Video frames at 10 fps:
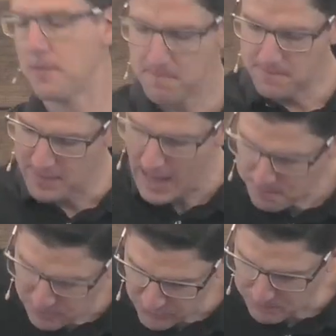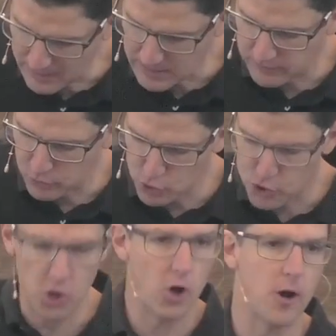from that perspective, your
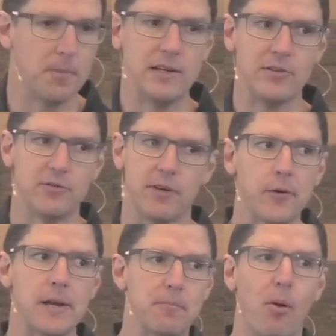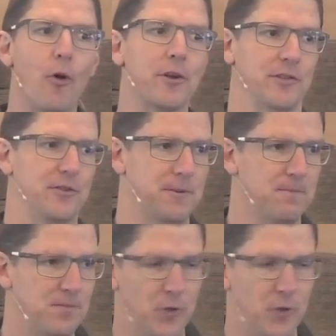job is very important.